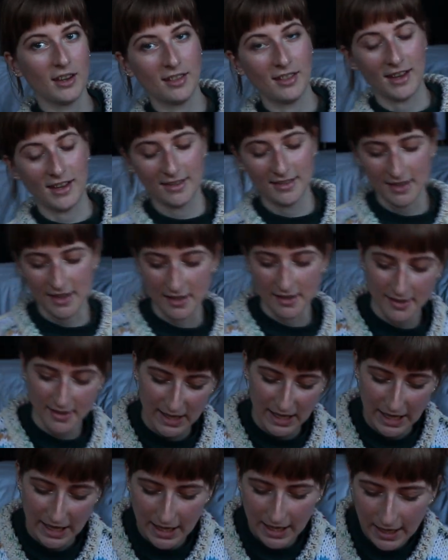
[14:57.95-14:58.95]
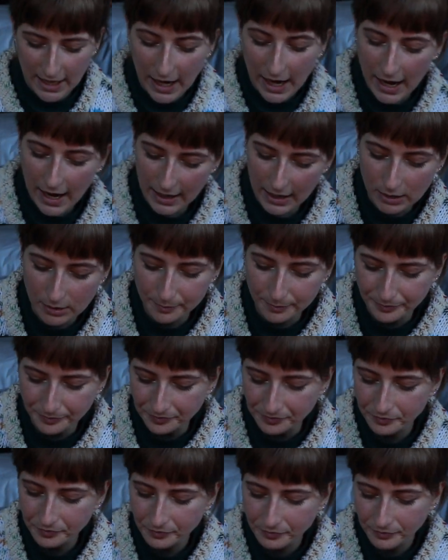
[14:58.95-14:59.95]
in that sense. But